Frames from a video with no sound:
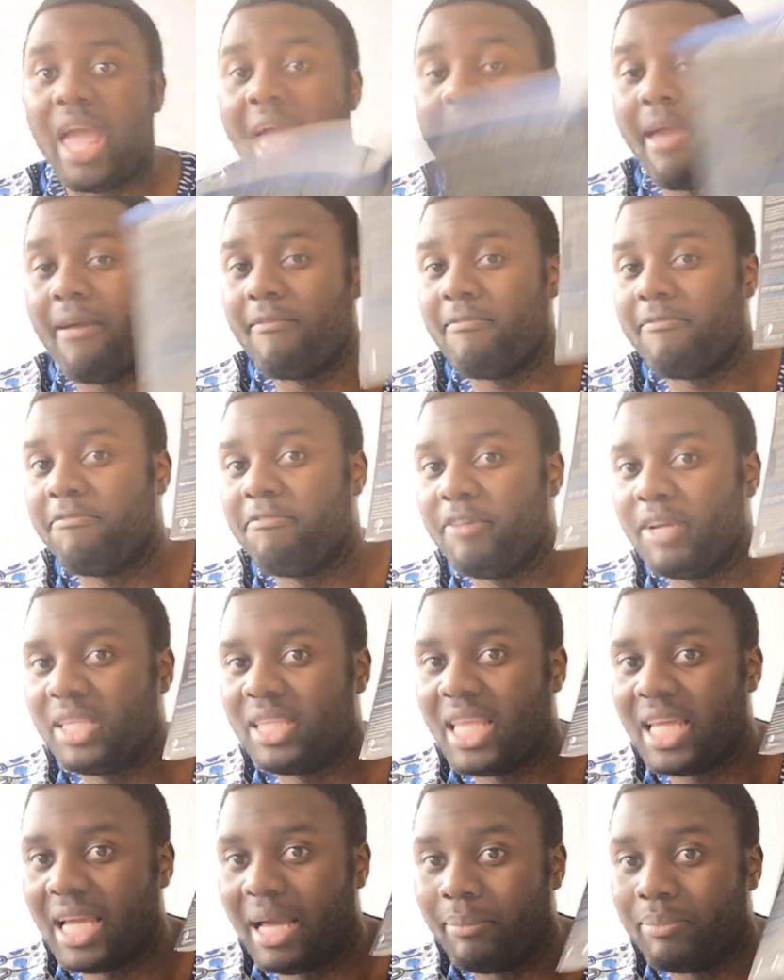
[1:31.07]

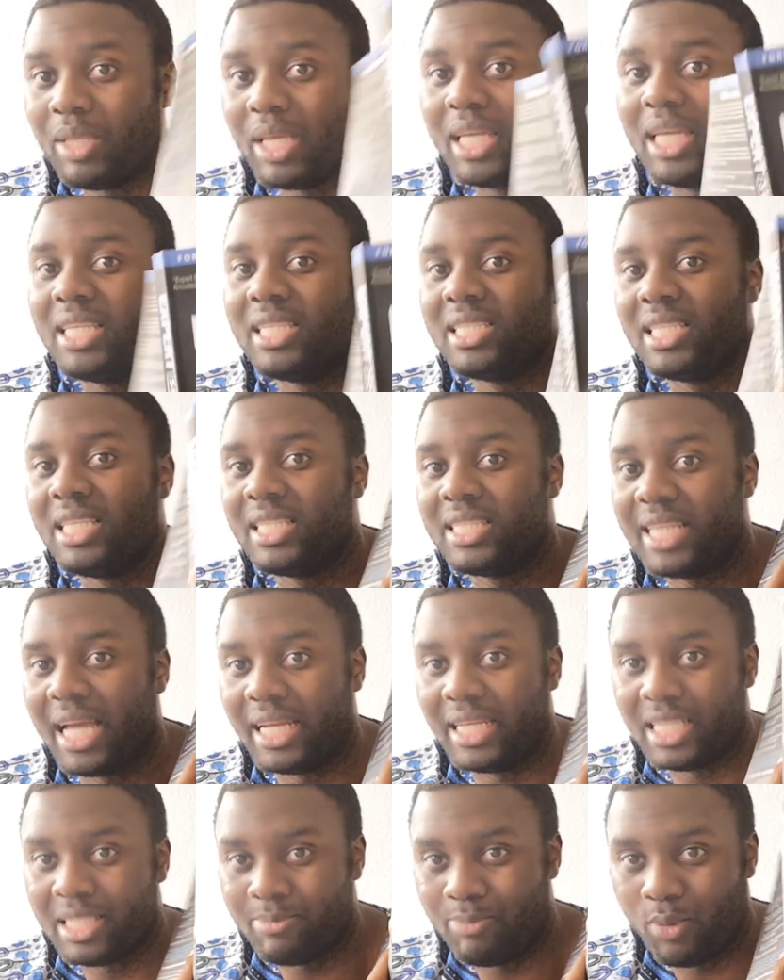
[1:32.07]
Everything I'm taking is
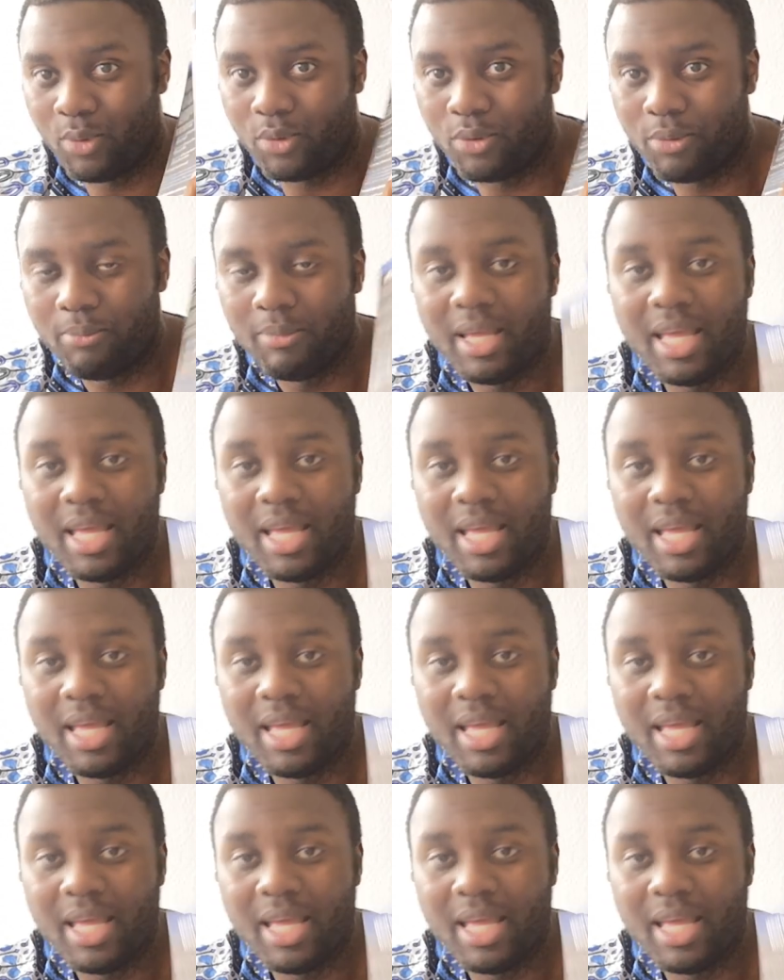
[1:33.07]
inside this book.